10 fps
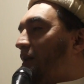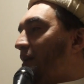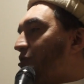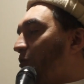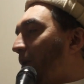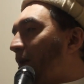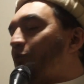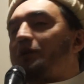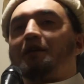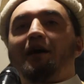Allah
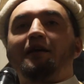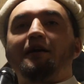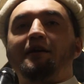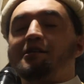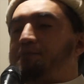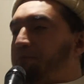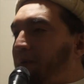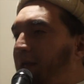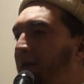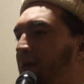subhanahu wa ta'ala, His
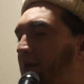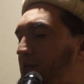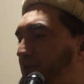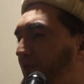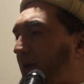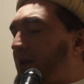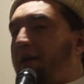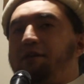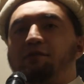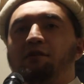being, His very
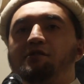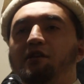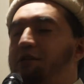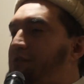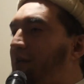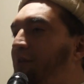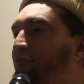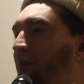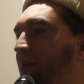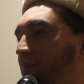essence is
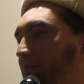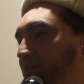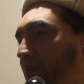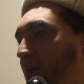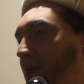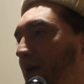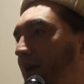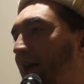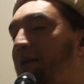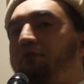infinite.
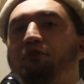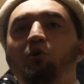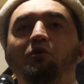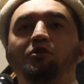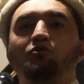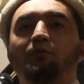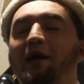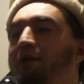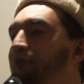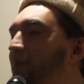And if He were to
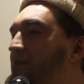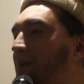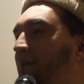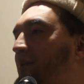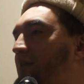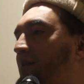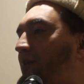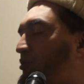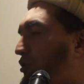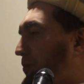manifest anything,
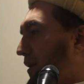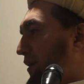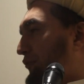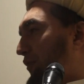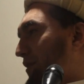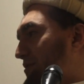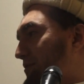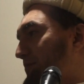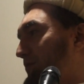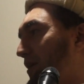it would be infinite.
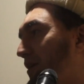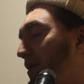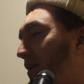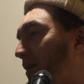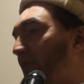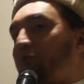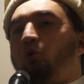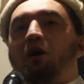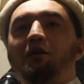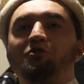If we
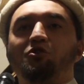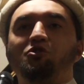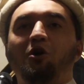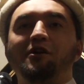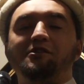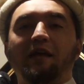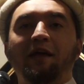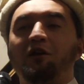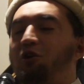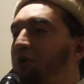wanted to show His
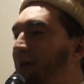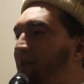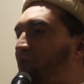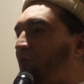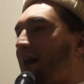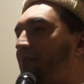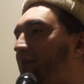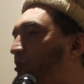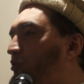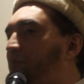anger and
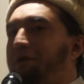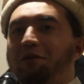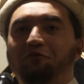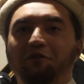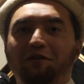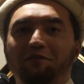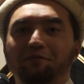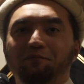wrath, it would be infinite.